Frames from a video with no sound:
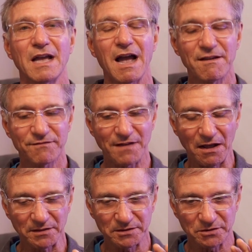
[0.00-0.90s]
I've
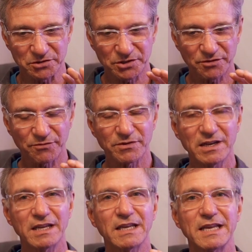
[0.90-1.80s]
found that there's
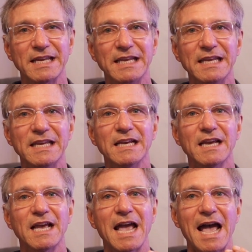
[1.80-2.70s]
three key
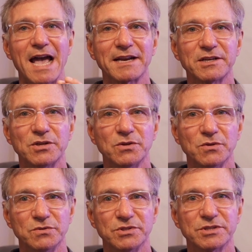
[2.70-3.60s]

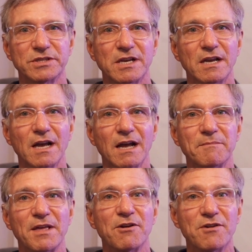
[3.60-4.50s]
attitudes
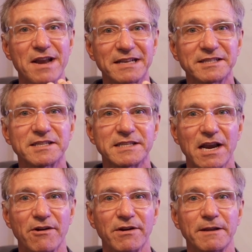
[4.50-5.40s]
that are
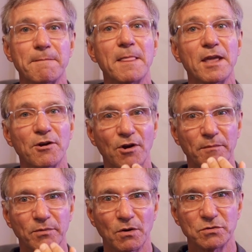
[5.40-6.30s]
necessary in our
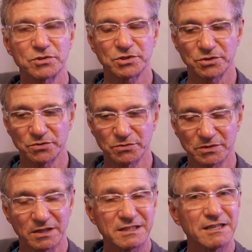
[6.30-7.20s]
approach
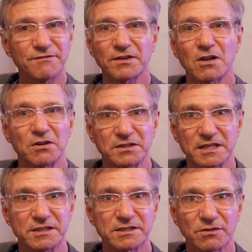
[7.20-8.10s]
to
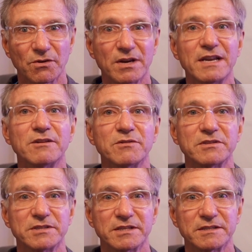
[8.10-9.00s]
difficulties or
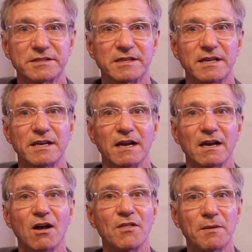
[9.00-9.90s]
hindrances
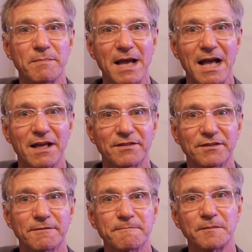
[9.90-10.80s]
on the path.